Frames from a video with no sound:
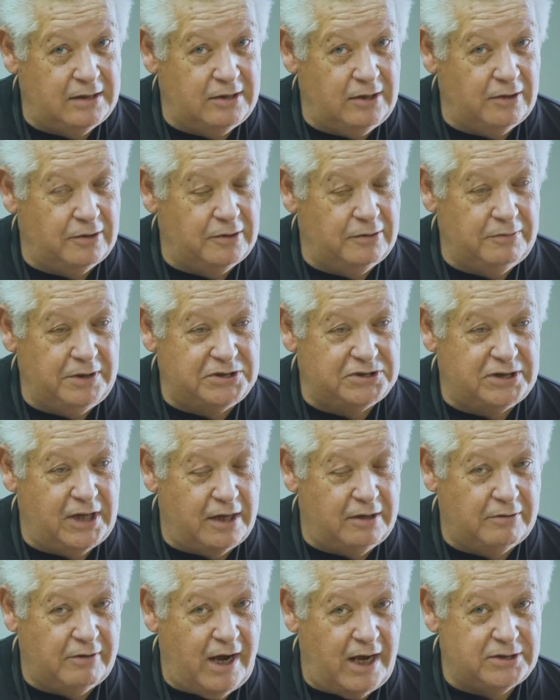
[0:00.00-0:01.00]
the only reason I
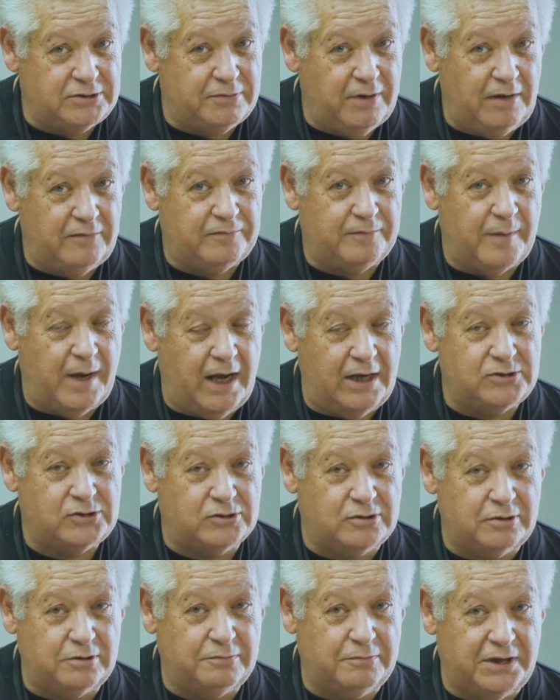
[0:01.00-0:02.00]
graduated from high
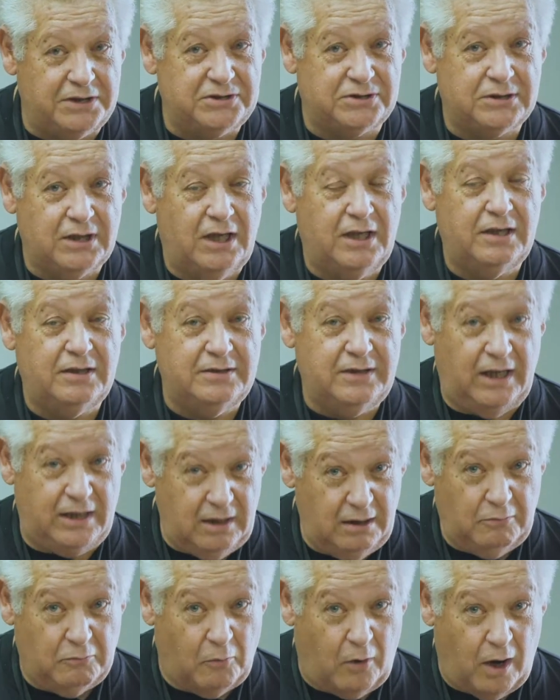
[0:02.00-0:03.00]
school was they
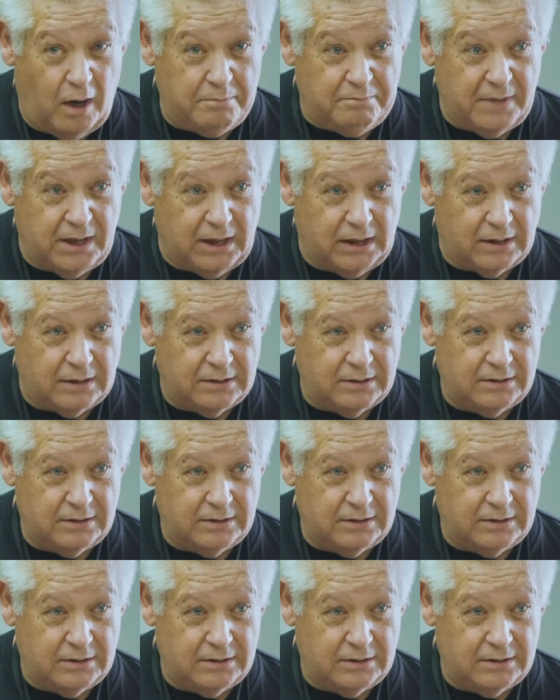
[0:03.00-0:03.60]
didn't want me.